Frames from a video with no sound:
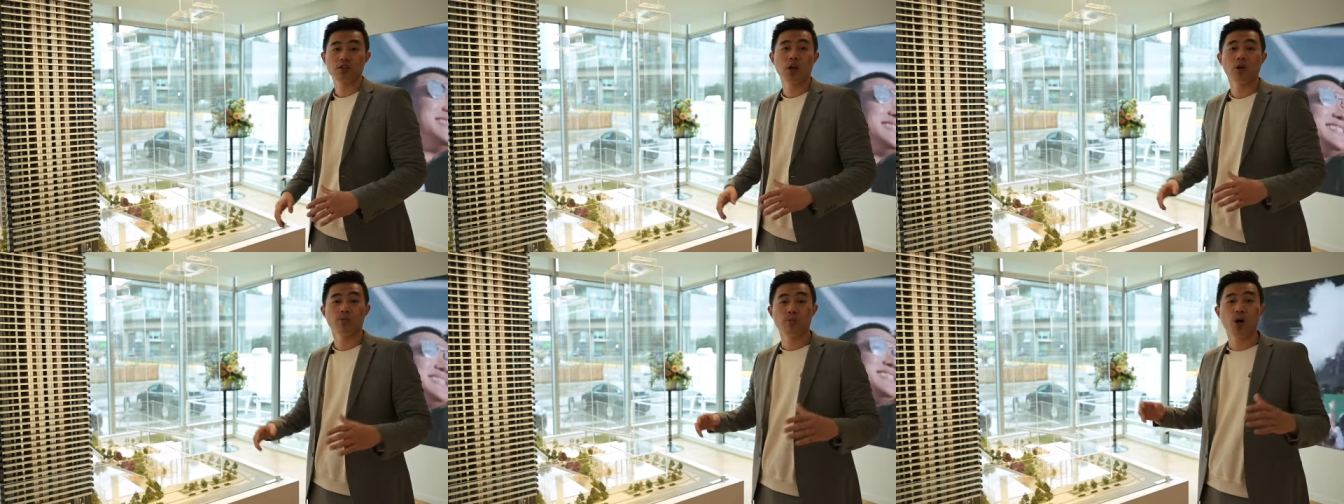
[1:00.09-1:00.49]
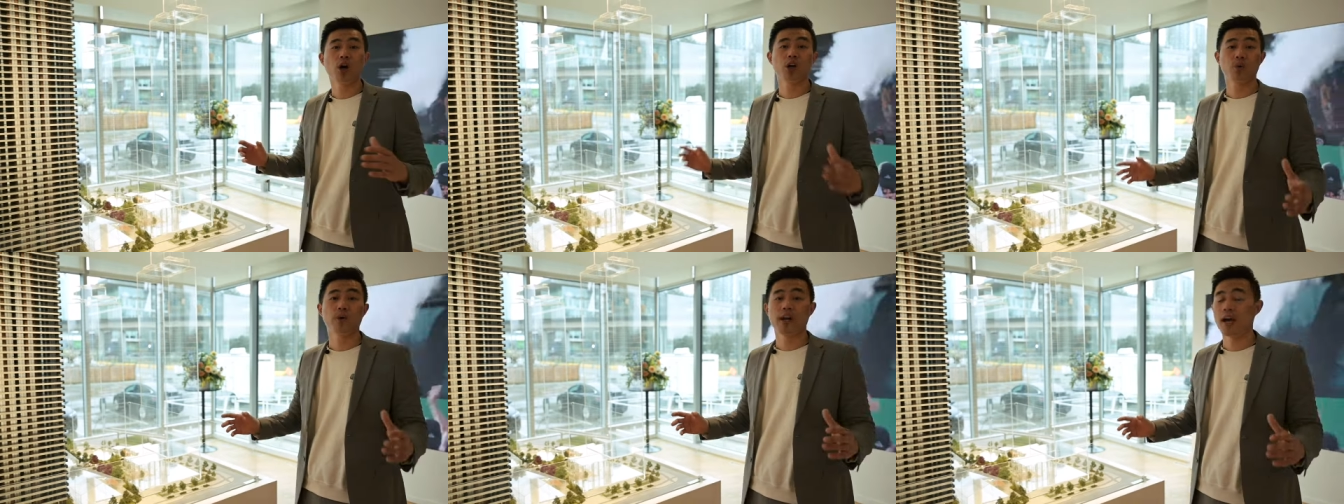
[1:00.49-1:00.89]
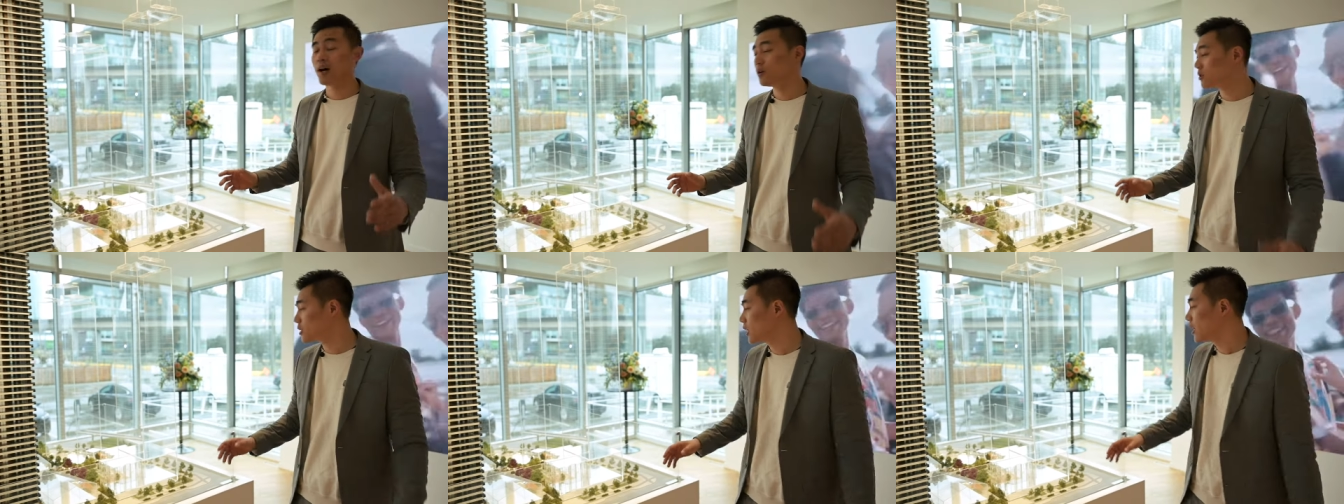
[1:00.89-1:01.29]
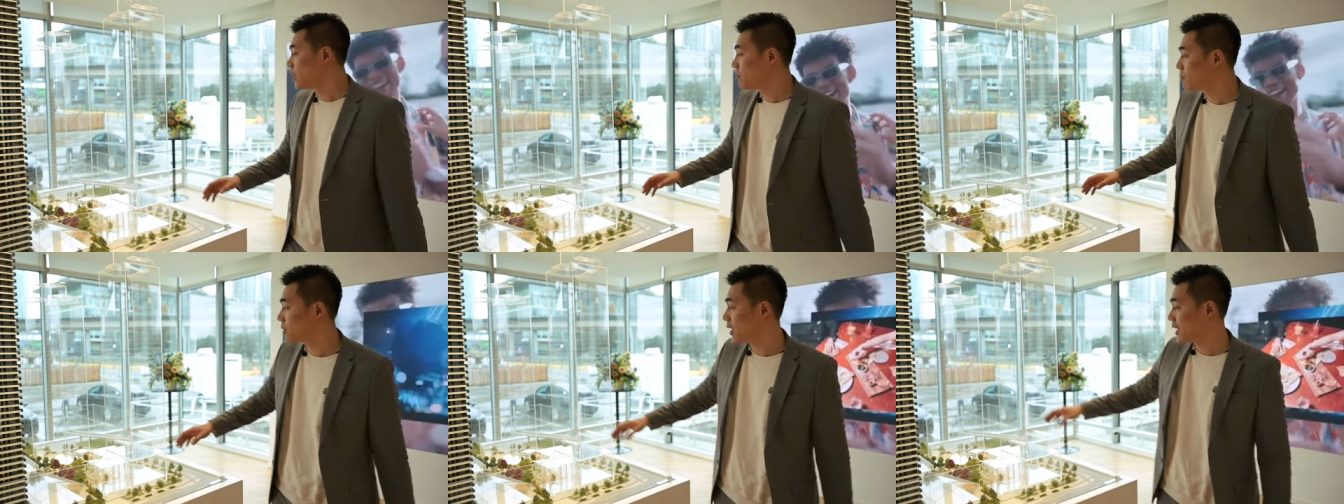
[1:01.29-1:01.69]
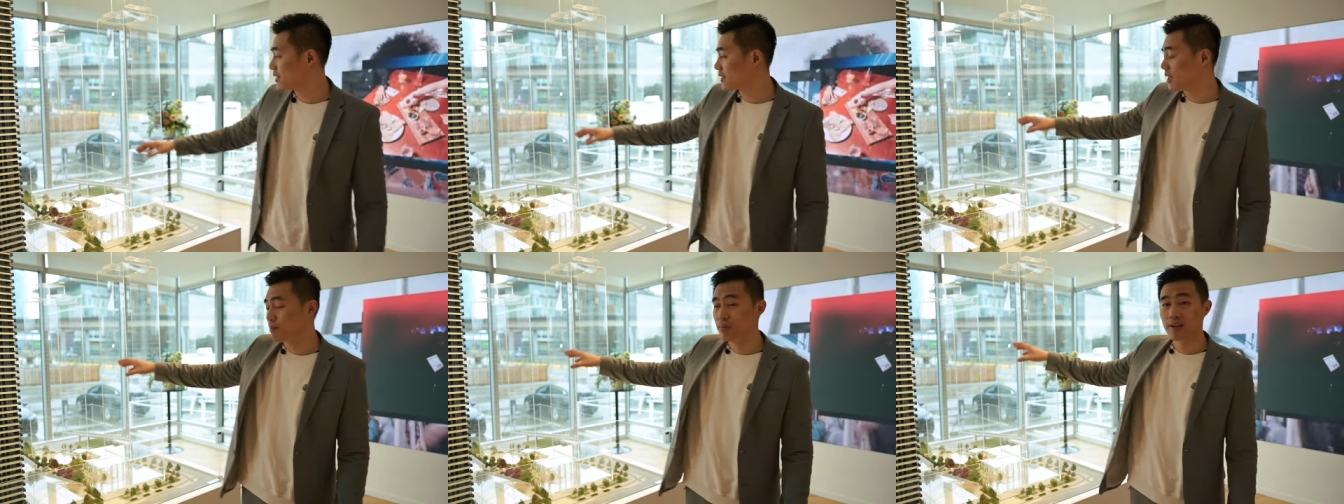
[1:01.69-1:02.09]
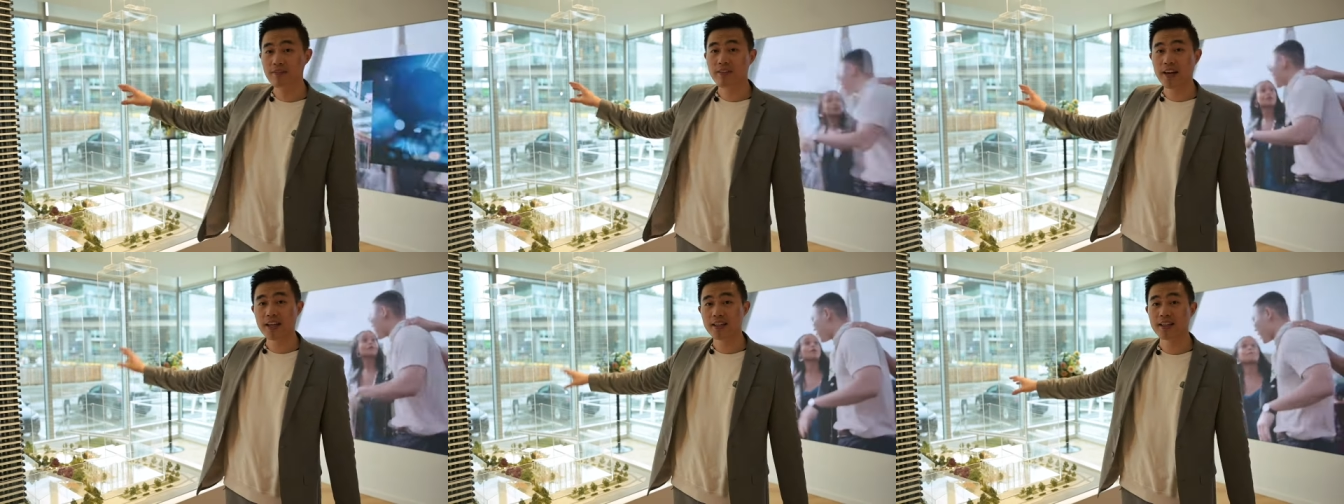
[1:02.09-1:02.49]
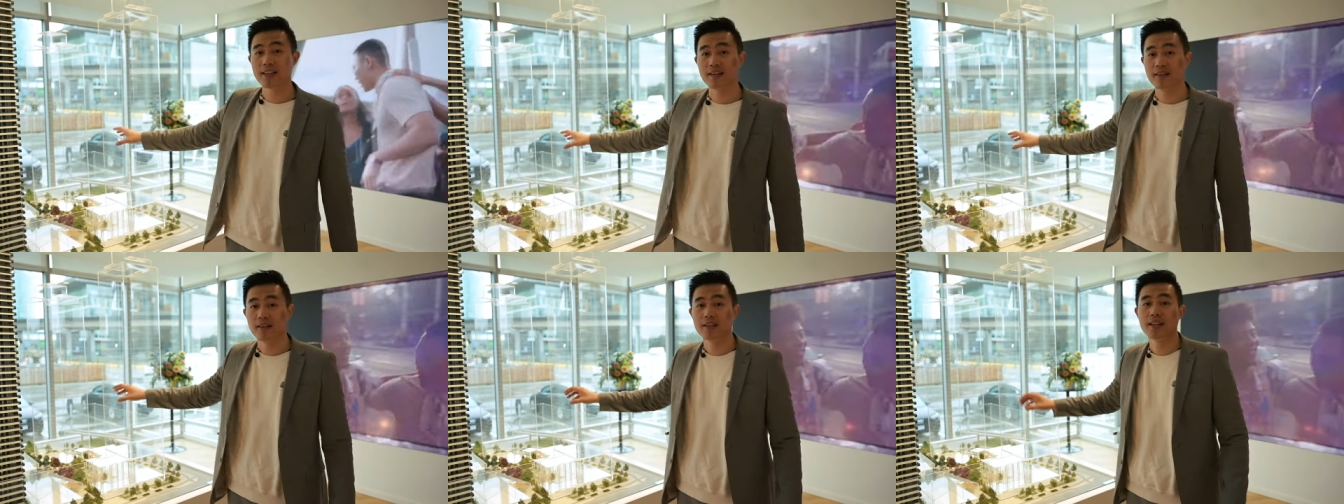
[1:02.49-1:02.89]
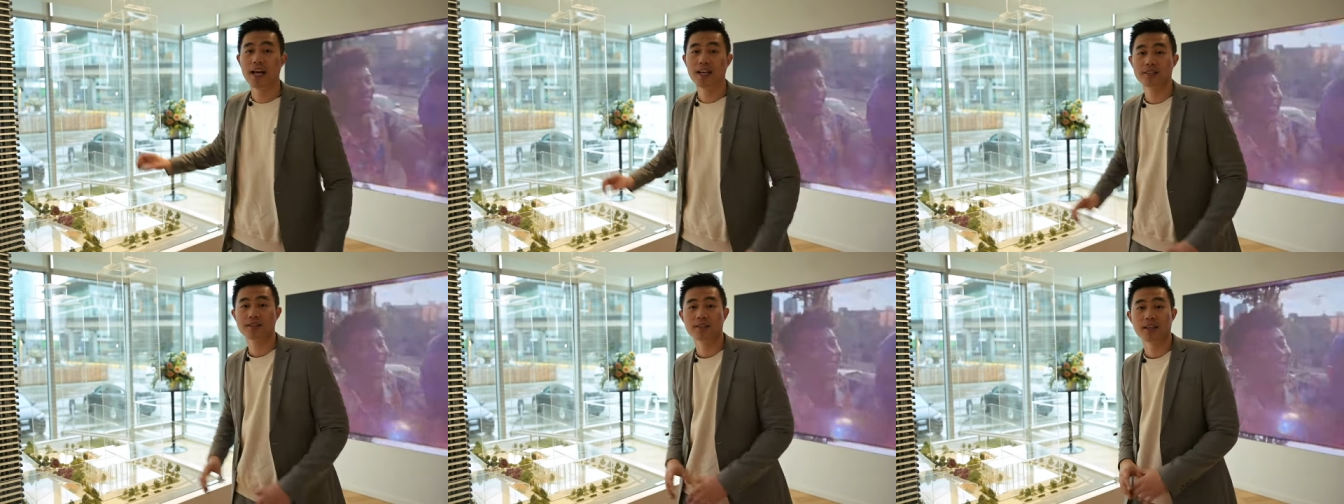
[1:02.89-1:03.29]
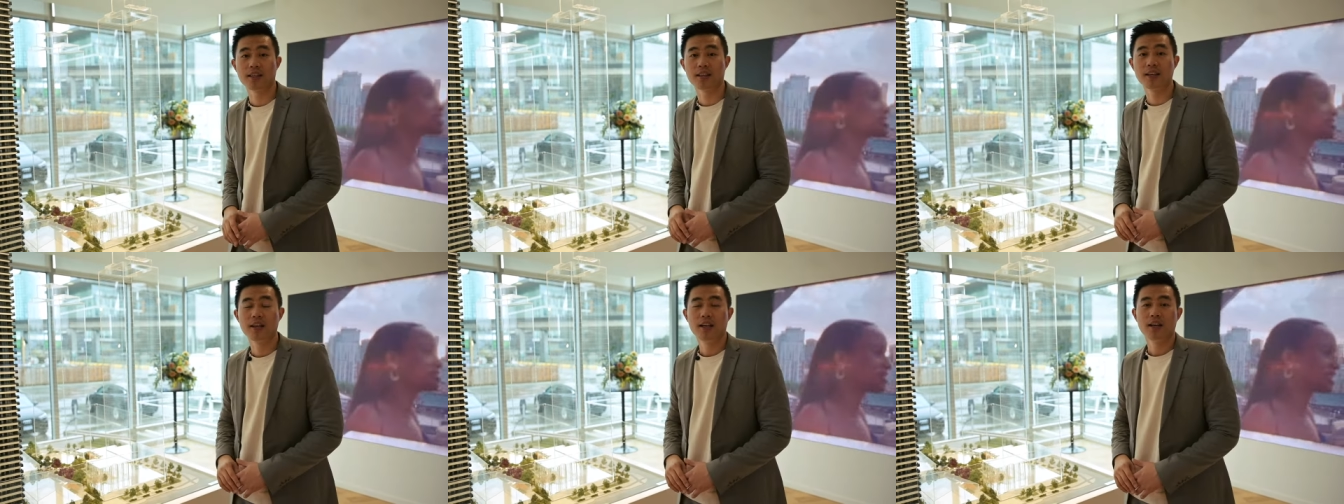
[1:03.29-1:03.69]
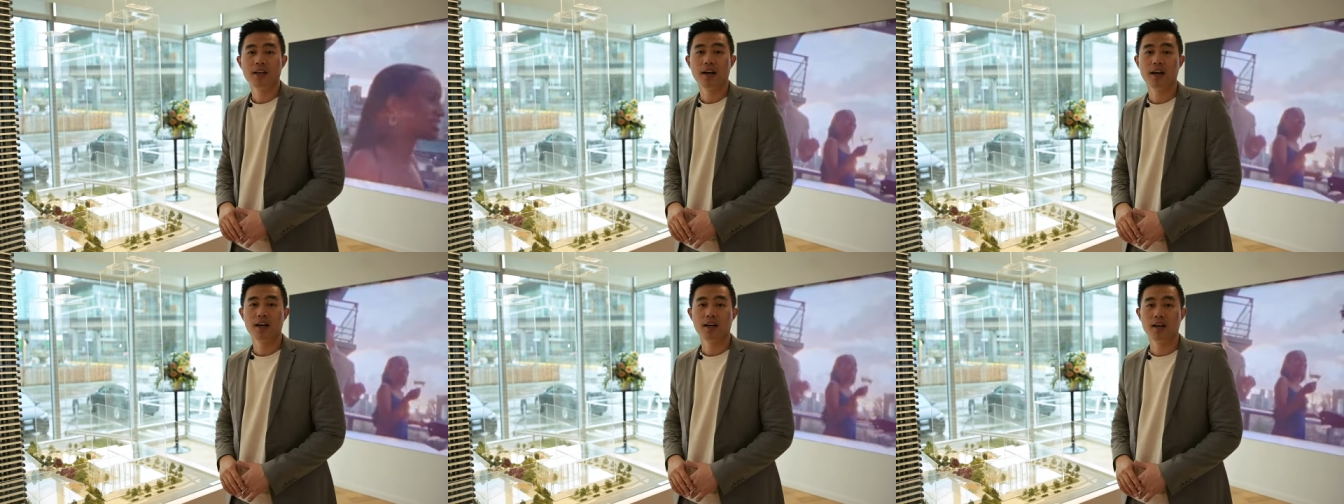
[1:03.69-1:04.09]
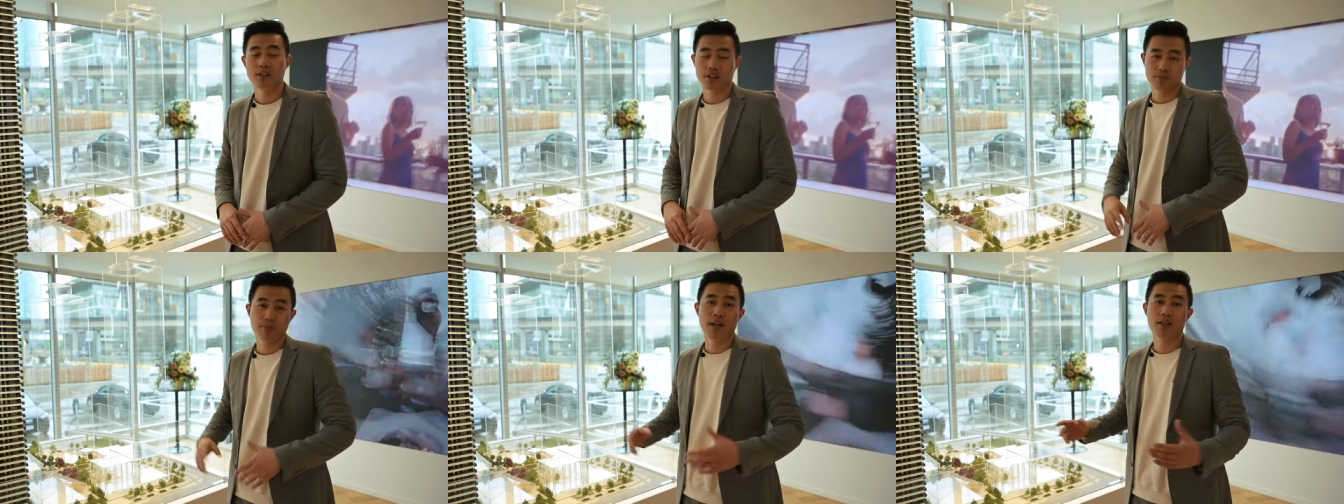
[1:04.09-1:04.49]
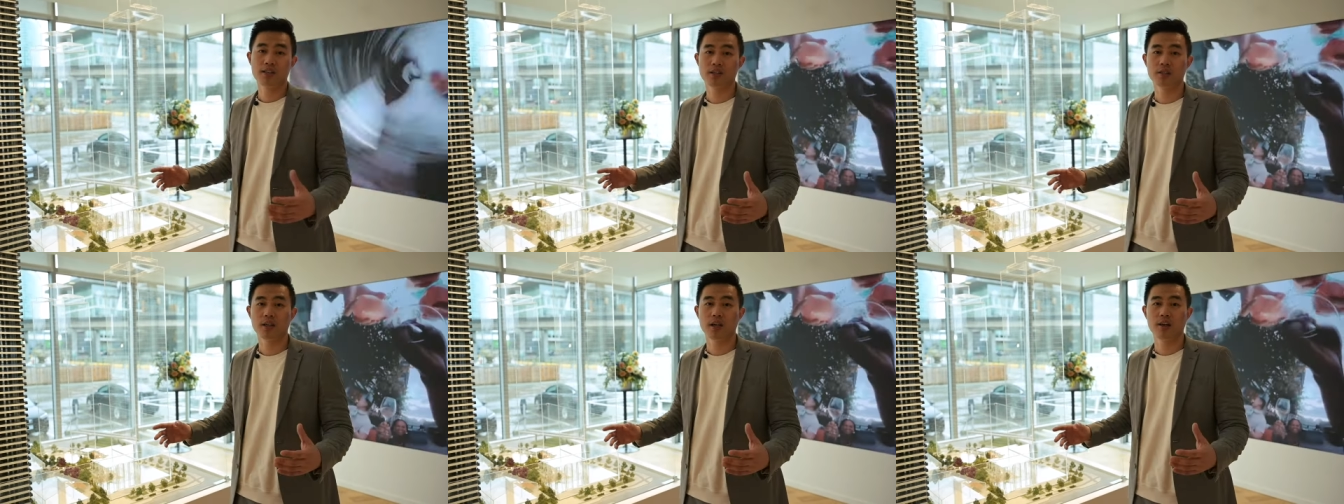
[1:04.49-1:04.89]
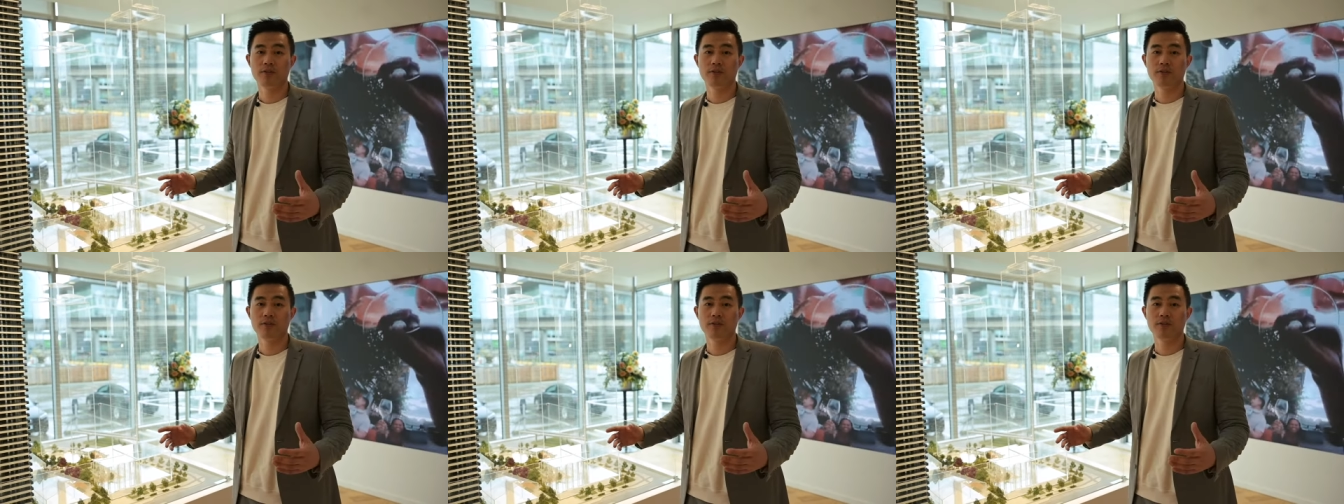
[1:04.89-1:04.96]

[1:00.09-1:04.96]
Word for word: called Parkway House, plus a pavilion. That's the a space